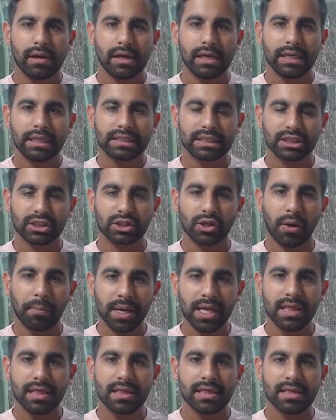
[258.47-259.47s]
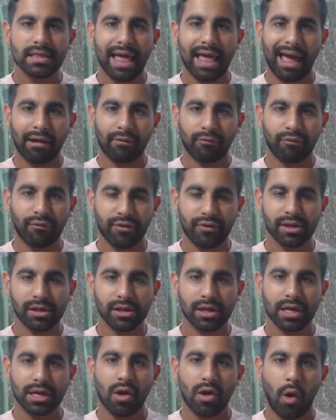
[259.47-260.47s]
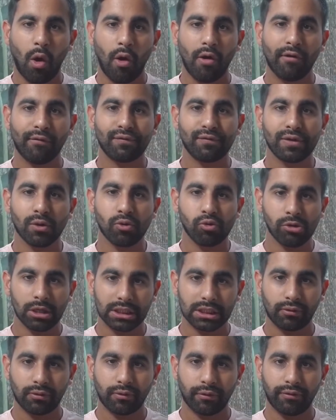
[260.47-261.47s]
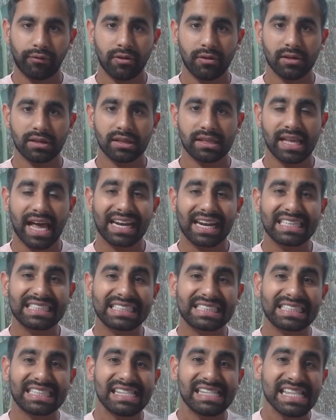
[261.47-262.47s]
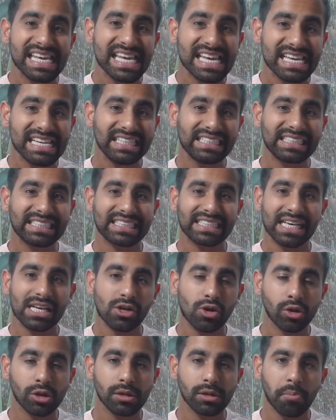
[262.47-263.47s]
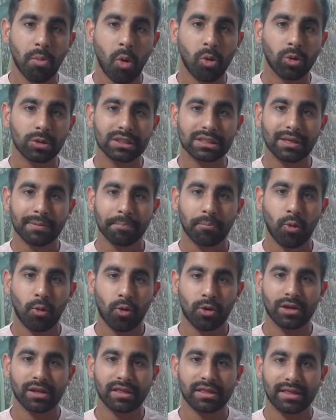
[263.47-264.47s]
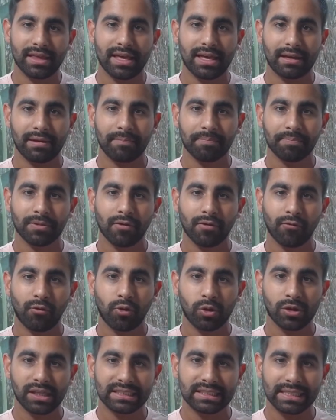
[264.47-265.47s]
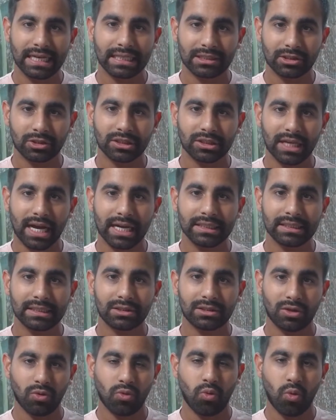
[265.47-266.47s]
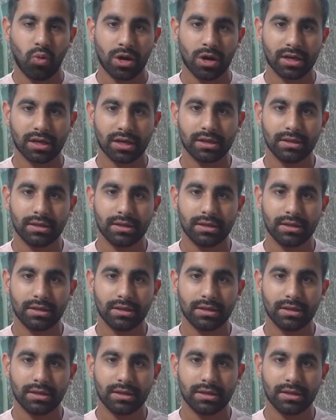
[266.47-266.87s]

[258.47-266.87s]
Summon that feeling of the wish fulfilled. That is the single most important thing for this exercise to work.